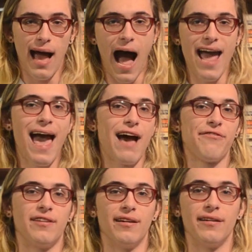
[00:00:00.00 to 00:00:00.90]
I
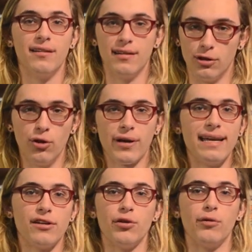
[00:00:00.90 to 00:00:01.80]
have to look
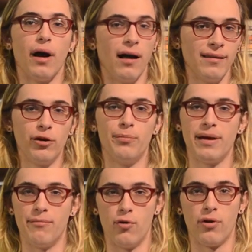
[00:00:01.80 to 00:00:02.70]
into a little
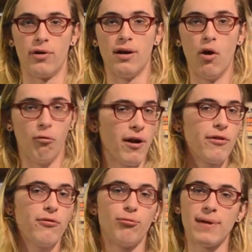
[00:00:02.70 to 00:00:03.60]
bit more what are
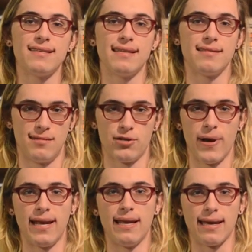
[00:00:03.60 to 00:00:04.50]
the reasons to
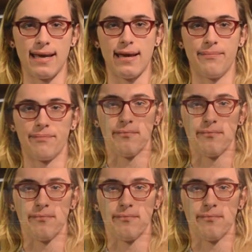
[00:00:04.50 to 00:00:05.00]
train in a gi.